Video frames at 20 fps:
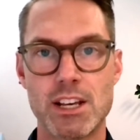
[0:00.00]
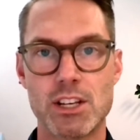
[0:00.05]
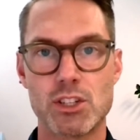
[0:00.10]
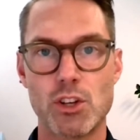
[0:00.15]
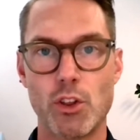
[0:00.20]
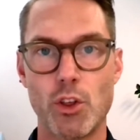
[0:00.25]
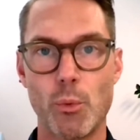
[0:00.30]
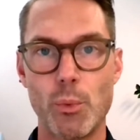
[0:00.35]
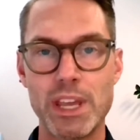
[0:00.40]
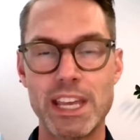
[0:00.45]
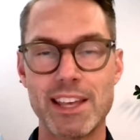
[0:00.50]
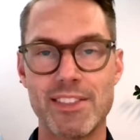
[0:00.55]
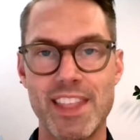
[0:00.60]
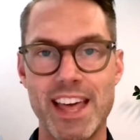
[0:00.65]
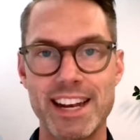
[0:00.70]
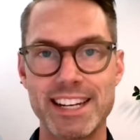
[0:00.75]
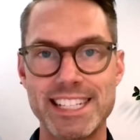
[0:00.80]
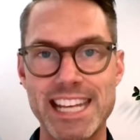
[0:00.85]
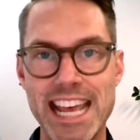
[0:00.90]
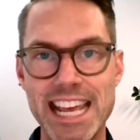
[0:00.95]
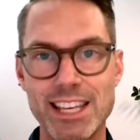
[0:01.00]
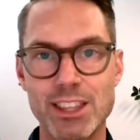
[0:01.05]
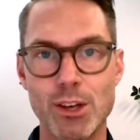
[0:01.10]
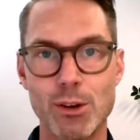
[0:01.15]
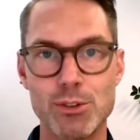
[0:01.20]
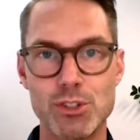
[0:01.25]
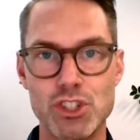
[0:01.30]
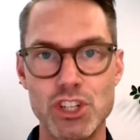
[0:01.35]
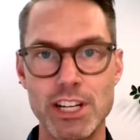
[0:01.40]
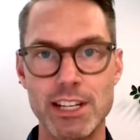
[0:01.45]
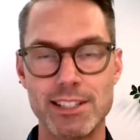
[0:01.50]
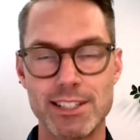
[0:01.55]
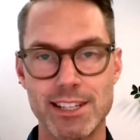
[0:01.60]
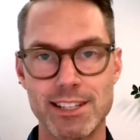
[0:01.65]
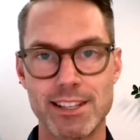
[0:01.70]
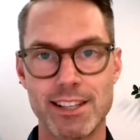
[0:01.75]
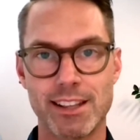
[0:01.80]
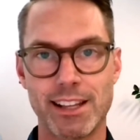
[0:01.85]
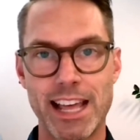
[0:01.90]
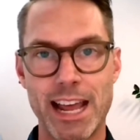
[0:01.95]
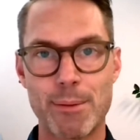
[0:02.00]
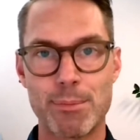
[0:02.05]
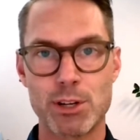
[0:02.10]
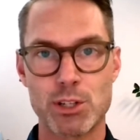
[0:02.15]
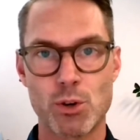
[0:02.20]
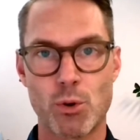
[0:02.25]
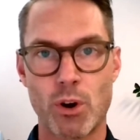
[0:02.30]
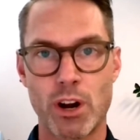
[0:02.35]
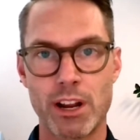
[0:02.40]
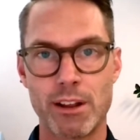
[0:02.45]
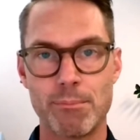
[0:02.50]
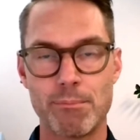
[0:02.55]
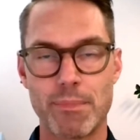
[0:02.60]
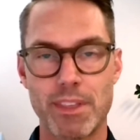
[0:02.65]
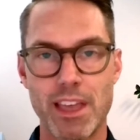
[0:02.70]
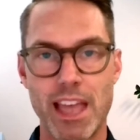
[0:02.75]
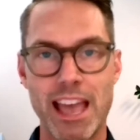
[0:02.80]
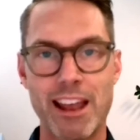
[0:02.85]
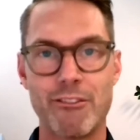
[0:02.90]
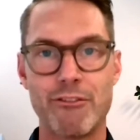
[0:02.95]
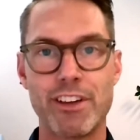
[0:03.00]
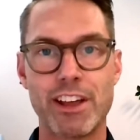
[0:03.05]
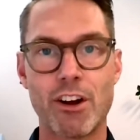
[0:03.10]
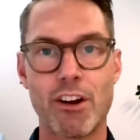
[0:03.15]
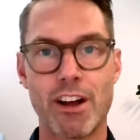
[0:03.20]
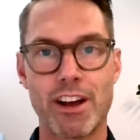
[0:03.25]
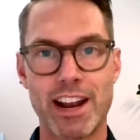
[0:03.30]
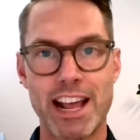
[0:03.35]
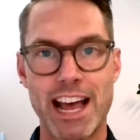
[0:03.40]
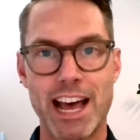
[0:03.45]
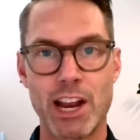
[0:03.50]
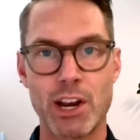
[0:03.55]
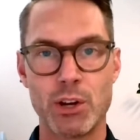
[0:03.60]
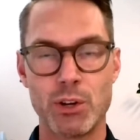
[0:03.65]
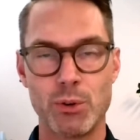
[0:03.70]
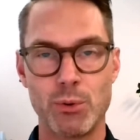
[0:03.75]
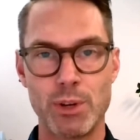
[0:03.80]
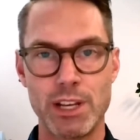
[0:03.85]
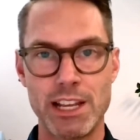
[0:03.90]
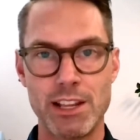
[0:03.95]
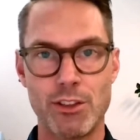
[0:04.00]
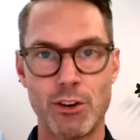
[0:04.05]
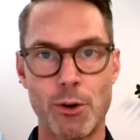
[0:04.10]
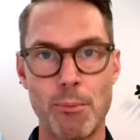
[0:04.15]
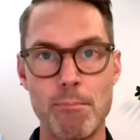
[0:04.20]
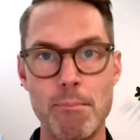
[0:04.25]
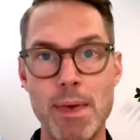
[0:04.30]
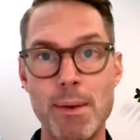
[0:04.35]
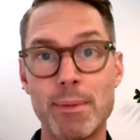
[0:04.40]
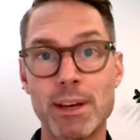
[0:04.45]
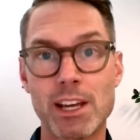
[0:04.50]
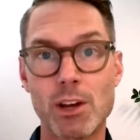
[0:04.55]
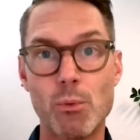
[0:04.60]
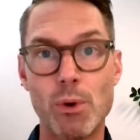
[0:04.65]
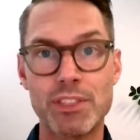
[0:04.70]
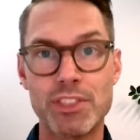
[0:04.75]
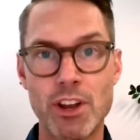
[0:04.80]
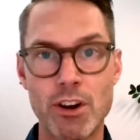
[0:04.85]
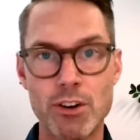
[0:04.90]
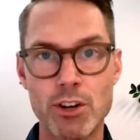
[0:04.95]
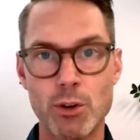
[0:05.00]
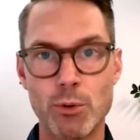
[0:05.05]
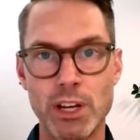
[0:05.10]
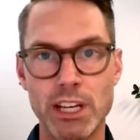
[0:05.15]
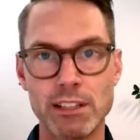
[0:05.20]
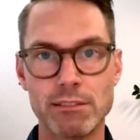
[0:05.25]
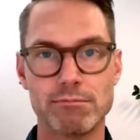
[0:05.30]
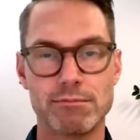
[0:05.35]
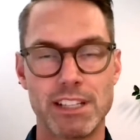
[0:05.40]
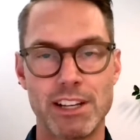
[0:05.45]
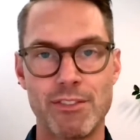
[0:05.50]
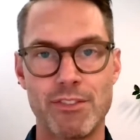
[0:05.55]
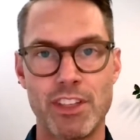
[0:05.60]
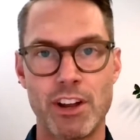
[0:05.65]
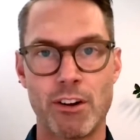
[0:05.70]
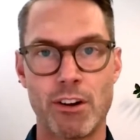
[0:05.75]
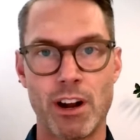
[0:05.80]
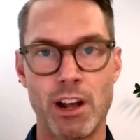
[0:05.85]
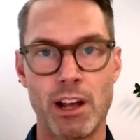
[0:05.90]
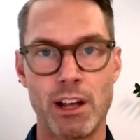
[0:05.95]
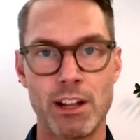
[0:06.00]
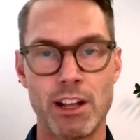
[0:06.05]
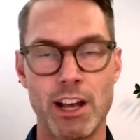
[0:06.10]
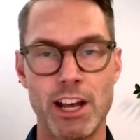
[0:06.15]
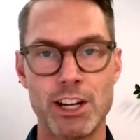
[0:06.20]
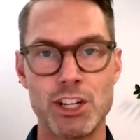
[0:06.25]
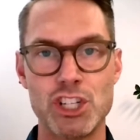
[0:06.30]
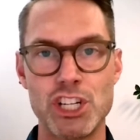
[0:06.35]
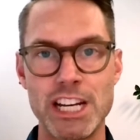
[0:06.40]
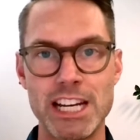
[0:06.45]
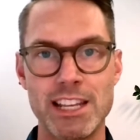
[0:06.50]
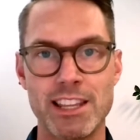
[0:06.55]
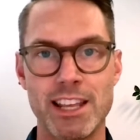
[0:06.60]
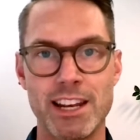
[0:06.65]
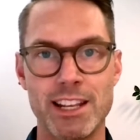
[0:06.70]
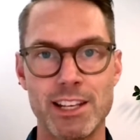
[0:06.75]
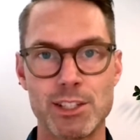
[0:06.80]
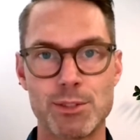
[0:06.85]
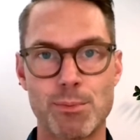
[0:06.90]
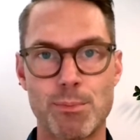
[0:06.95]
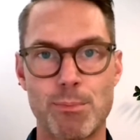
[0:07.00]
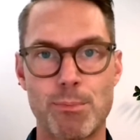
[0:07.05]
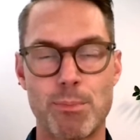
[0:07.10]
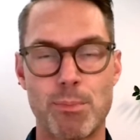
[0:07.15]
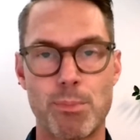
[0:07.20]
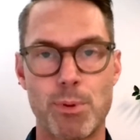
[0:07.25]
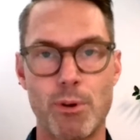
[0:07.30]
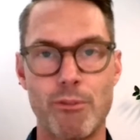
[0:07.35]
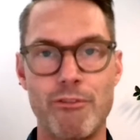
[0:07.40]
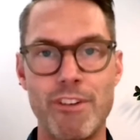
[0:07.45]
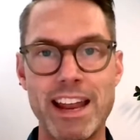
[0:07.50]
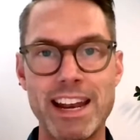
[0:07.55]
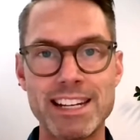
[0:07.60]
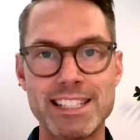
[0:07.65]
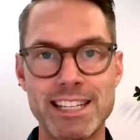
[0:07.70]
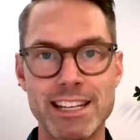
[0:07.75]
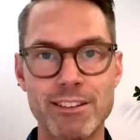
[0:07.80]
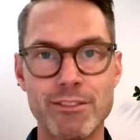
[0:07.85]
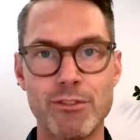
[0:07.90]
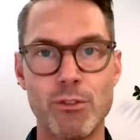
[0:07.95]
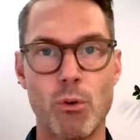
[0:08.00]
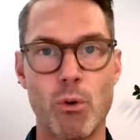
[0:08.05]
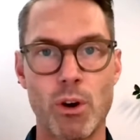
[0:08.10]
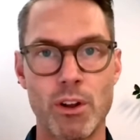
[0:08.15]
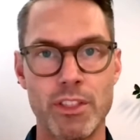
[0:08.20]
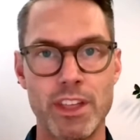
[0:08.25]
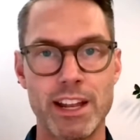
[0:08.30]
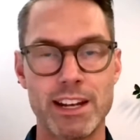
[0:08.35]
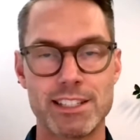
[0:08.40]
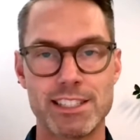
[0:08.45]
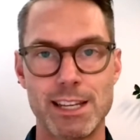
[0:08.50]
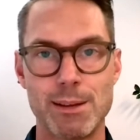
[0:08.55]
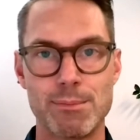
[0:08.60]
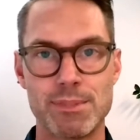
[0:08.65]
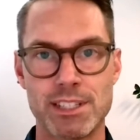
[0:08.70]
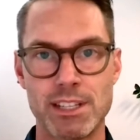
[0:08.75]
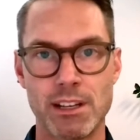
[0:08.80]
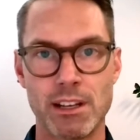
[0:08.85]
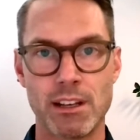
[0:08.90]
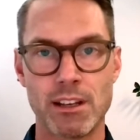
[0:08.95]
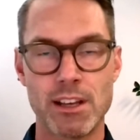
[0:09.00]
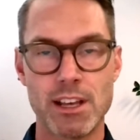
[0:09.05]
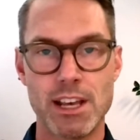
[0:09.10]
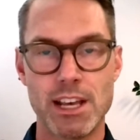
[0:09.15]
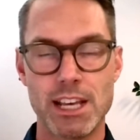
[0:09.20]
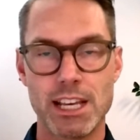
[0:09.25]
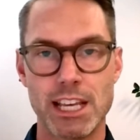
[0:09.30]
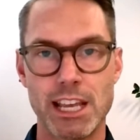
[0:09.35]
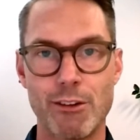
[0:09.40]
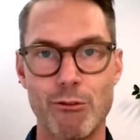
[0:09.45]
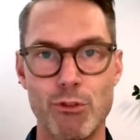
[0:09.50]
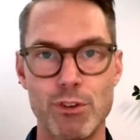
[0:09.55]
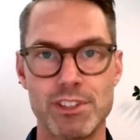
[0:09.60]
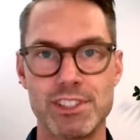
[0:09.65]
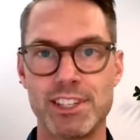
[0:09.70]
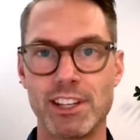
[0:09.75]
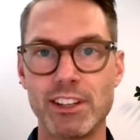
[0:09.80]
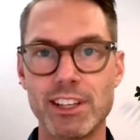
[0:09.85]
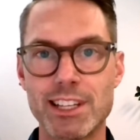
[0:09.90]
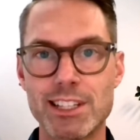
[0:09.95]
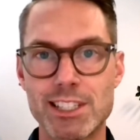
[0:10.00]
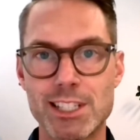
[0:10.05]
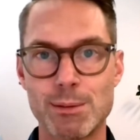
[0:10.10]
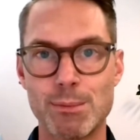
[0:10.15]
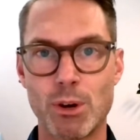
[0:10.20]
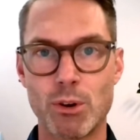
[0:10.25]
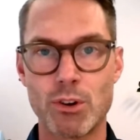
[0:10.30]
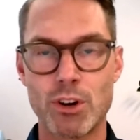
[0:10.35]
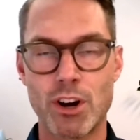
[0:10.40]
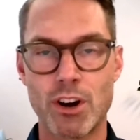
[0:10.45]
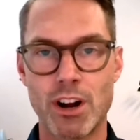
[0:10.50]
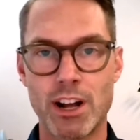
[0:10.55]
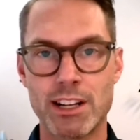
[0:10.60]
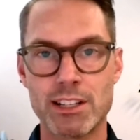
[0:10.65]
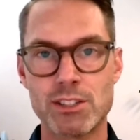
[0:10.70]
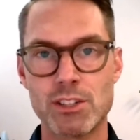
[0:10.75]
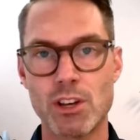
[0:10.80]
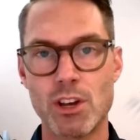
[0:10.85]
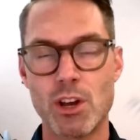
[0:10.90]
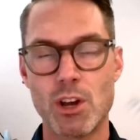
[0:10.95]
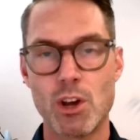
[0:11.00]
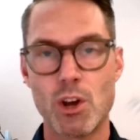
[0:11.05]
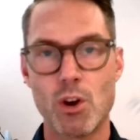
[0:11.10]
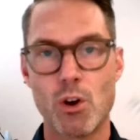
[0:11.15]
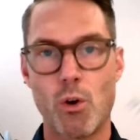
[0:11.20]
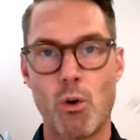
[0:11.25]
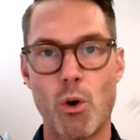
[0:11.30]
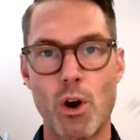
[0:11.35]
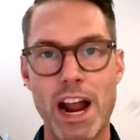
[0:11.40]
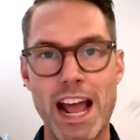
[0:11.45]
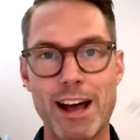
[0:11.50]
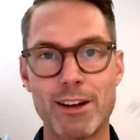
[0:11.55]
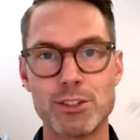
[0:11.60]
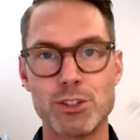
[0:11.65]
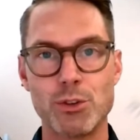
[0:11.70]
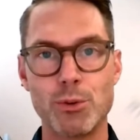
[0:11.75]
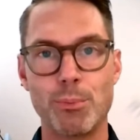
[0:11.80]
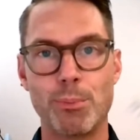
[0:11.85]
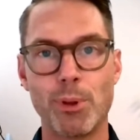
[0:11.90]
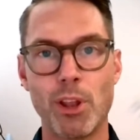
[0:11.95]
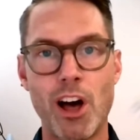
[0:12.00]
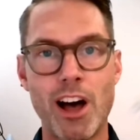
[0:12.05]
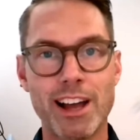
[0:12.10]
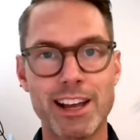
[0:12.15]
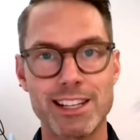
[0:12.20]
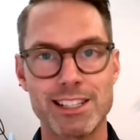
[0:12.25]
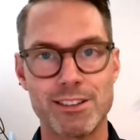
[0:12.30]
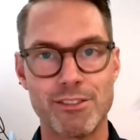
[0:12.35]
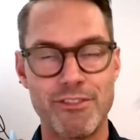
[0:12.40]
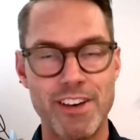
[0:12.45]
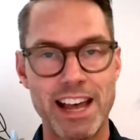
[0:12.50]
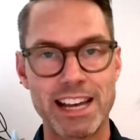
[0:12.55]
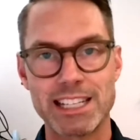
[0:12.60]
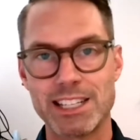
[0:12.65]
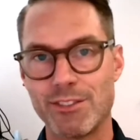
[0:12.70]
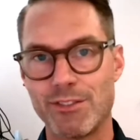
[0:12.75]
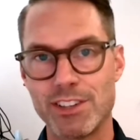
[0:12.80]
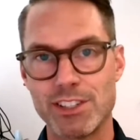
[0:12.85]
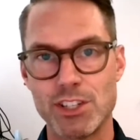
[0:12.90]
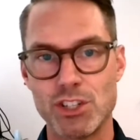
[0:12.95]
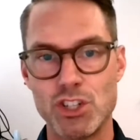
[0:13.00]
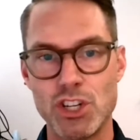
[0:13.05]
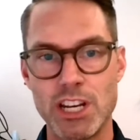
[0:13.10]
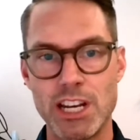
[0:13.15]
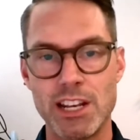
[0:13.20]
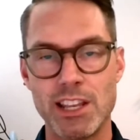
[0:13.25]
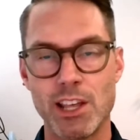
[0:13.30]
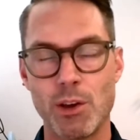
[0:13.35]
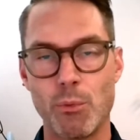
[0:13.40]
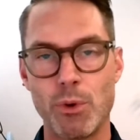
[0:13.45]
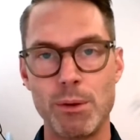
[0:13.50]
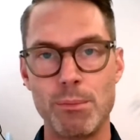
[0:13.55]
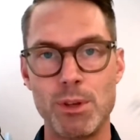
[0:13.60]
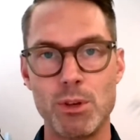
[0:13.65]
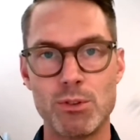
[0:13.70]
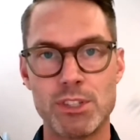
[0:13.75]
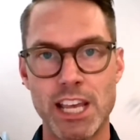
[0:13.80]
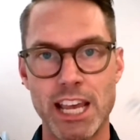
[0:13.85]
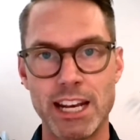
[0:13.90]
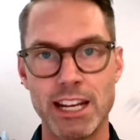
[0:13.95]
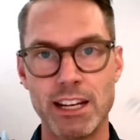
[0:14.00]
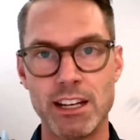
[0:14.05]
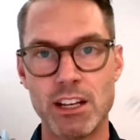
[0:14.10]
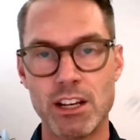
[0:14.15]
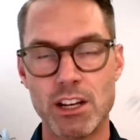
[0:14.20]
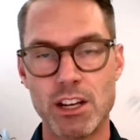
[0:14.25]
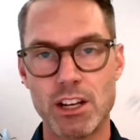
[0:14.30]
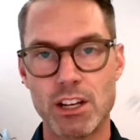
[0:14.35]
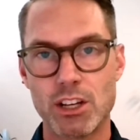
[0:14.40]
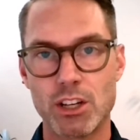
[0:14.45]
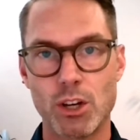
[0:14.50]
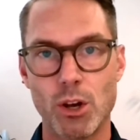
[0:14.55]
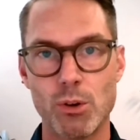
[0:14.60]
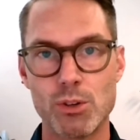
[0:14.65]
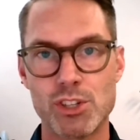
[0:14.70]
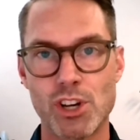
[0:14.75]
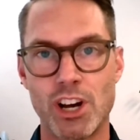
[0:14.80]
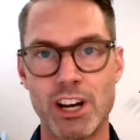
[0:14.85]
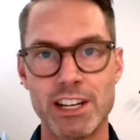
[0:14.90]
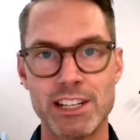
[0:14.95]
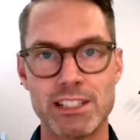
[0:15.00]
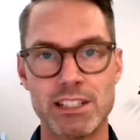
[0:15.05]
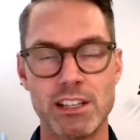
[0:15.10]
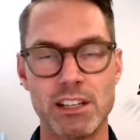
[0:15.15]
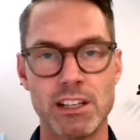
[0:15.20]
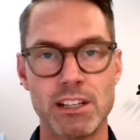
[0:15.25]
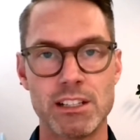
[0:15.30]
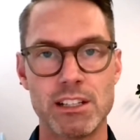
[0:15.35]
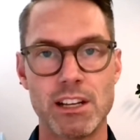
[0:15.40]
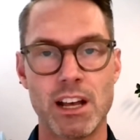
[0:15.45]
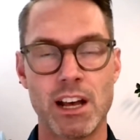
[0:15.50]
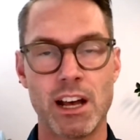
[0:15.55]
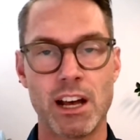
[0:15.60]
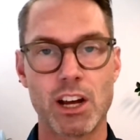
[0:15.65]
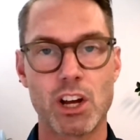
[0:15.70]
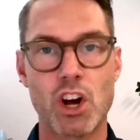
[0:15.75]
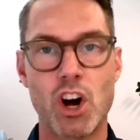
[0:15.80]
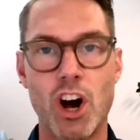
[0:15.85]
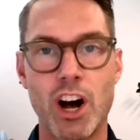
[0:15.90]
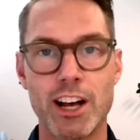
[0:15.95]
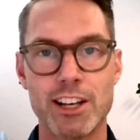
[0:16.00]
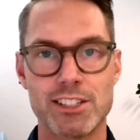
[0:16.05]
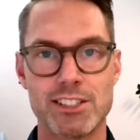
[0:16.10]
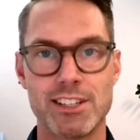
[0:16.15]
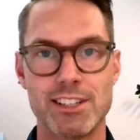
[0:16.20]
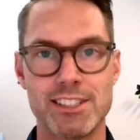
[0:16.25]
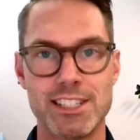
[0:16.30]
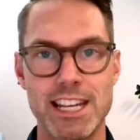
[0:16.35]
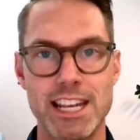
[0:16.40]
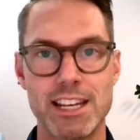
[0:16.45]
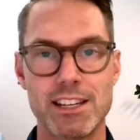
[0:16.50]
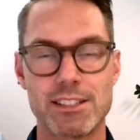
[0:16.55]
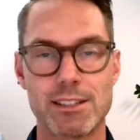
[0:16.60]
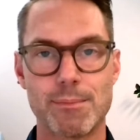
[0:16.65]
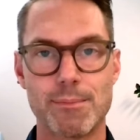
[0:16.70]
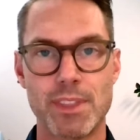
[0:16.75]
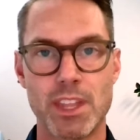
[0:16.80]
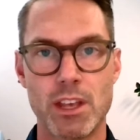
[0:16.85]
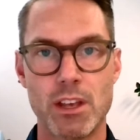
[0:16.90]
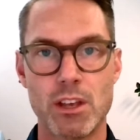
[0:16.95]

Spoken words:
so that we can then take those genes into the laboratory and figure out how to either mimic what they're doing, if they're a gene that is preventative or that seems to give resilience to motor neurons, or how to block its effect if it's a gene that, when mutated, goes on to cause disease.